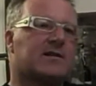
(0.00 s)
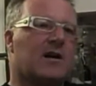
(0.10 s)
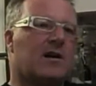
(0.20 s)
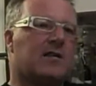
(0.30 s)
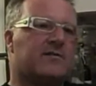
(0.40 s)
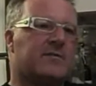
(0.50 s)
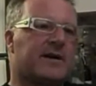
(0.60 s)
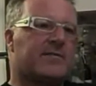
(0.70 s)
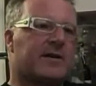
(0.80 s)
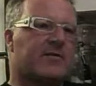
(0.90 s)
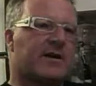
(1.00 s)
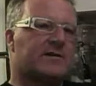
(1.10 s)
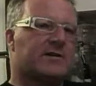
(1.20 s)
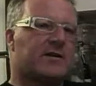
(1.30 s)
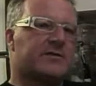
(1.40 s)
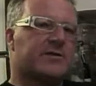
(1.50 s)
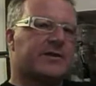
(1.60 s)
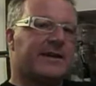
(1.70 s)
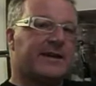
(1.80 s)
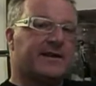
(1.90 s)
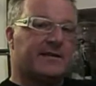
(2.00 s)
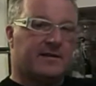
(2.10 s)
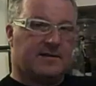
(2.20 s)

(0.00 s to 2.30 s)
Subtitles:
all of my red wines are also heated.